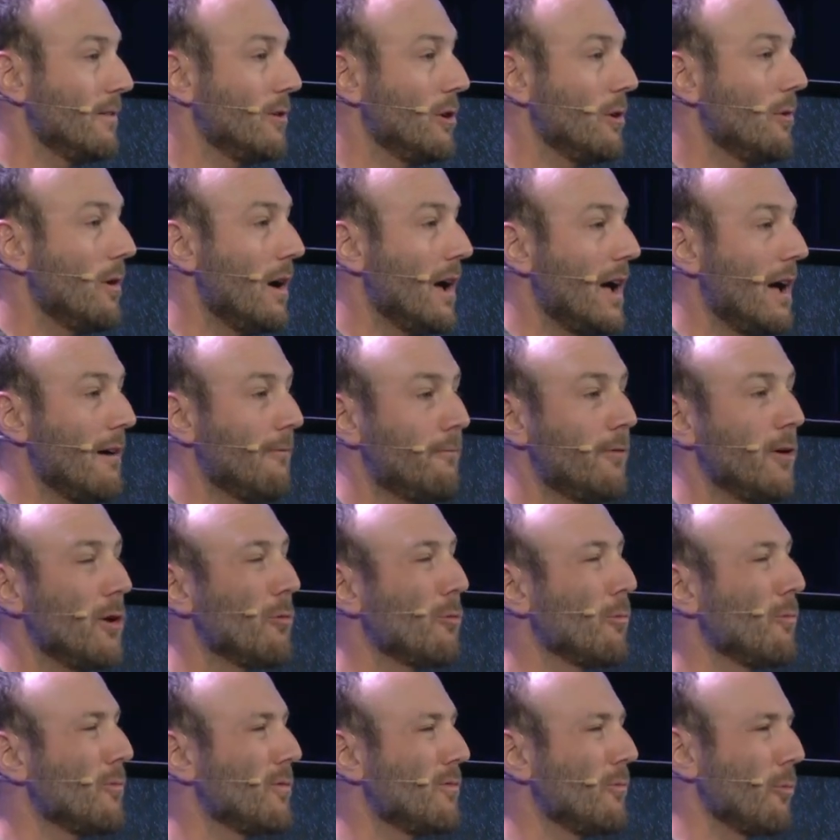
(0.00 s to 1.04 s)
I do. I
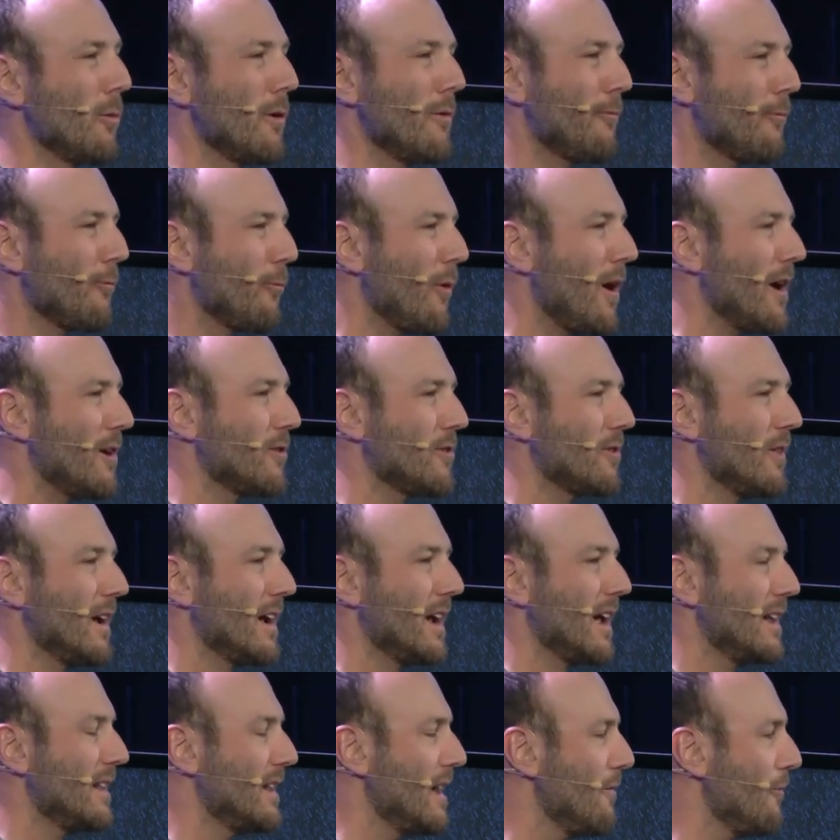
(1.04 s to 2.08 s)
feel refreshed
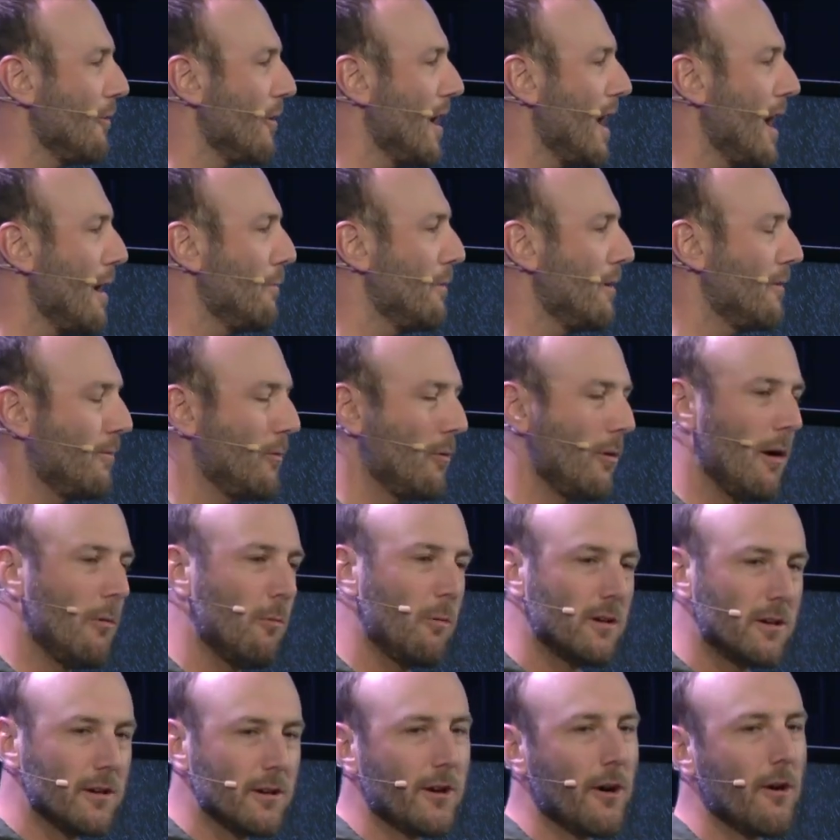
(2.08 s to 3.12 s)
like I never have before.
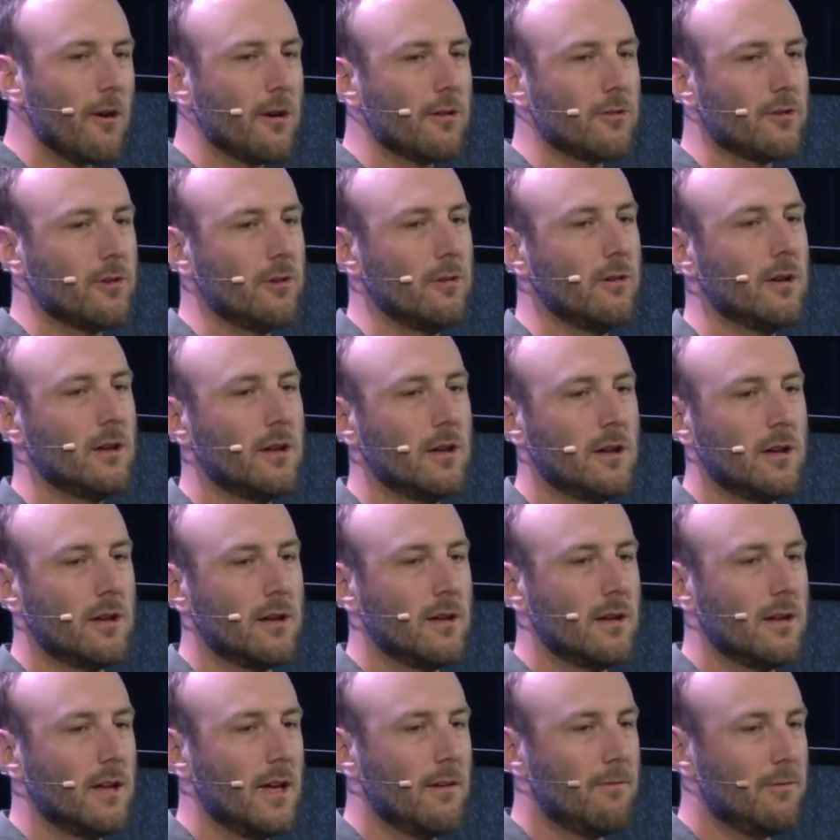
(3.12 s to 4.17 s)
I want to encourage you.
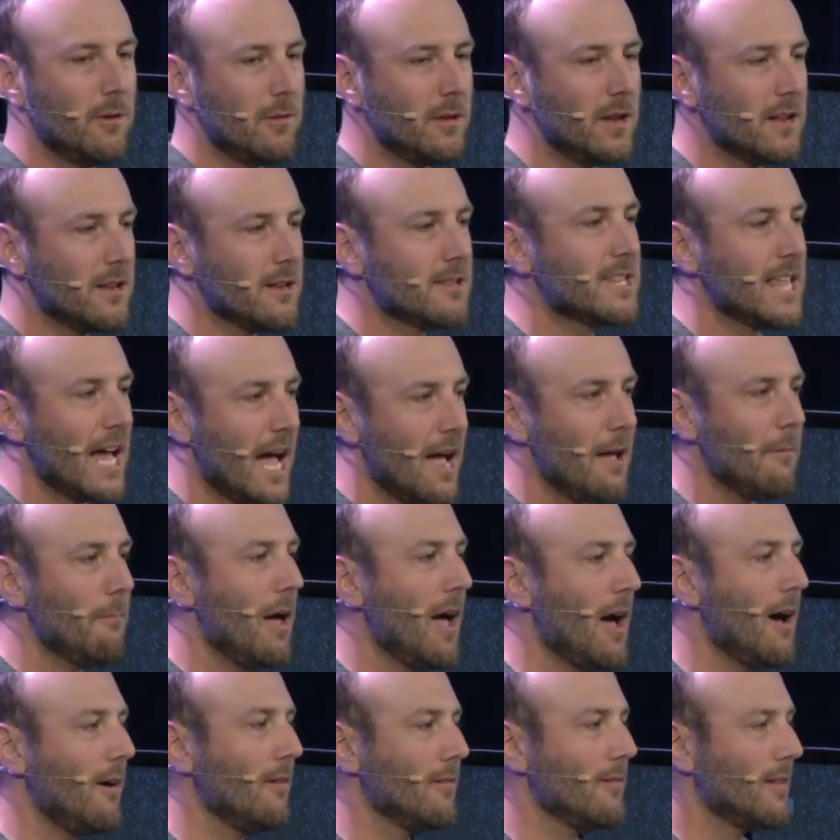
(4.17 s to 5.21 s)
If you need a
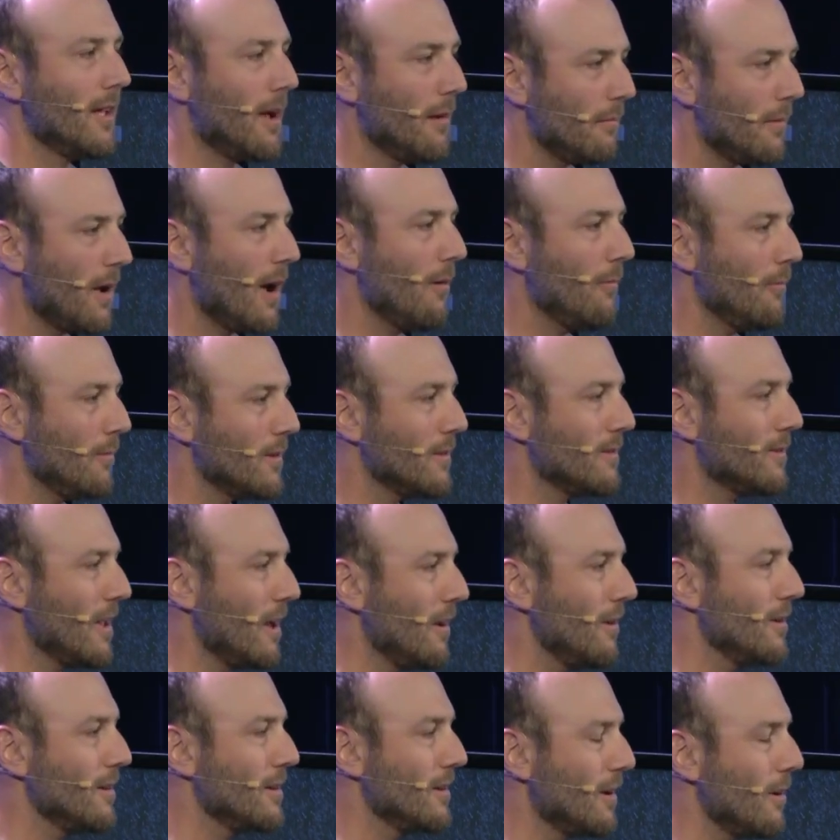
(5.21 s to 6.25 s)
timeout, i want to
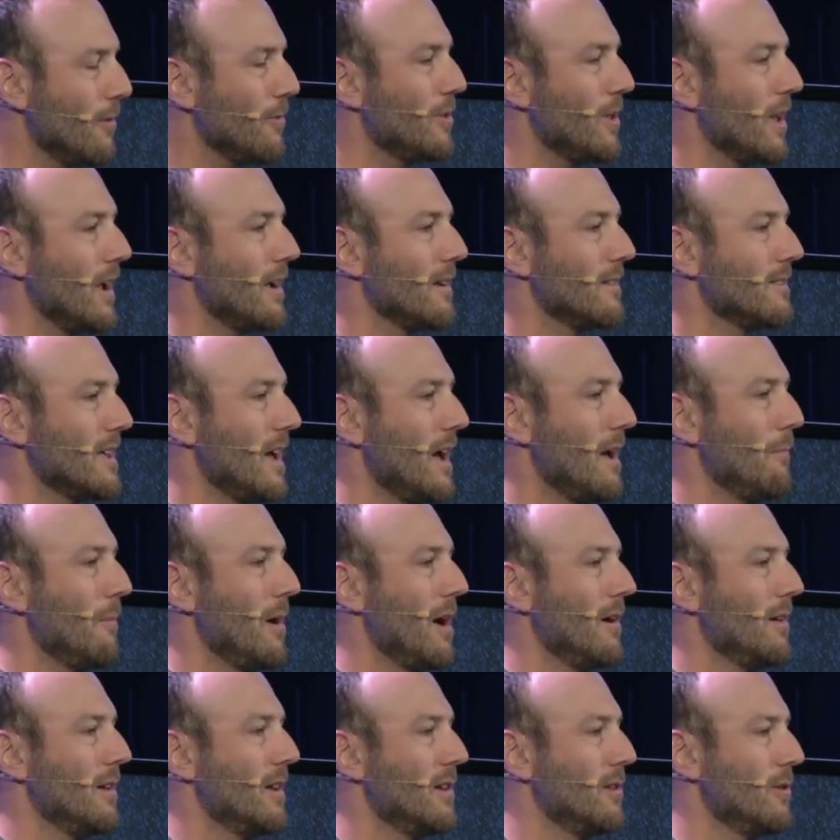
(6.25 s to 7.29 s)
tell you to go take a
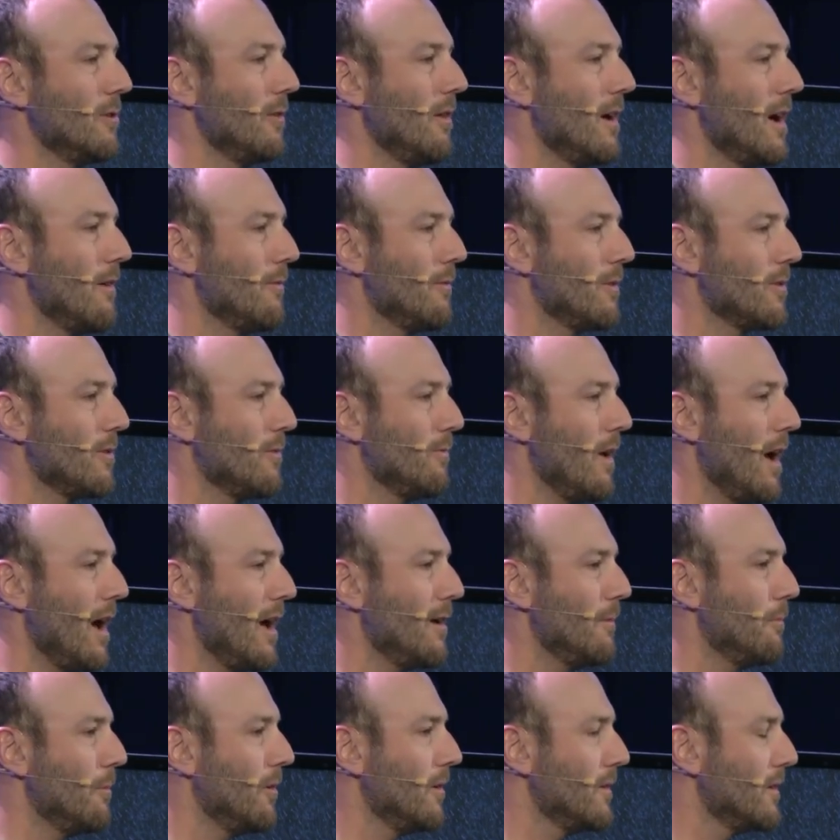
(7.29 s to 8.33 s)
timeout in your life. It's
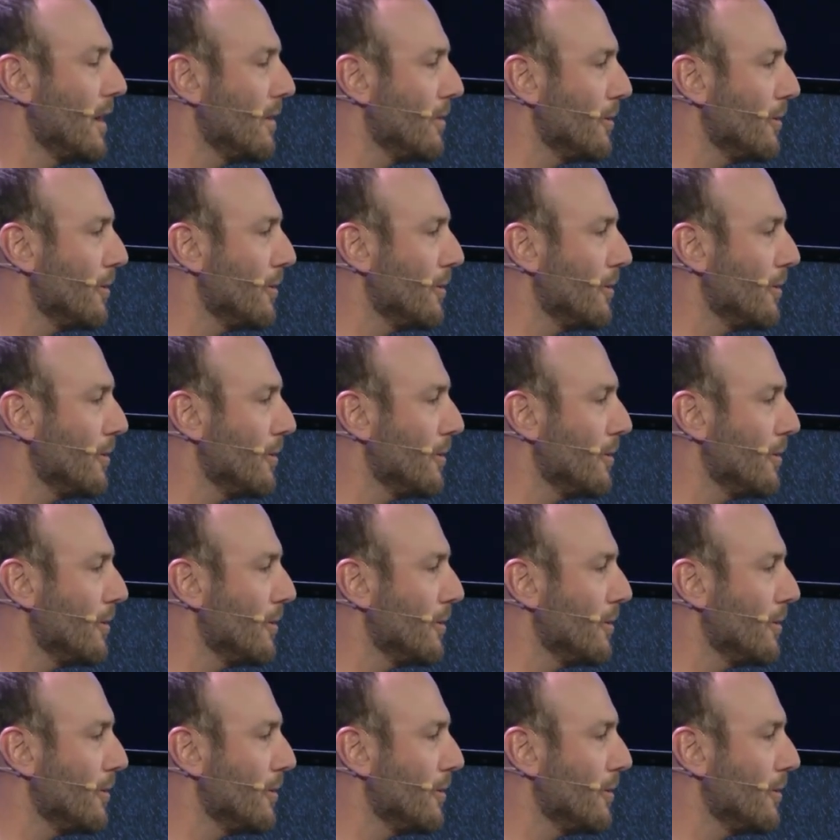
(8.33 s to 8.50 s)
valuable.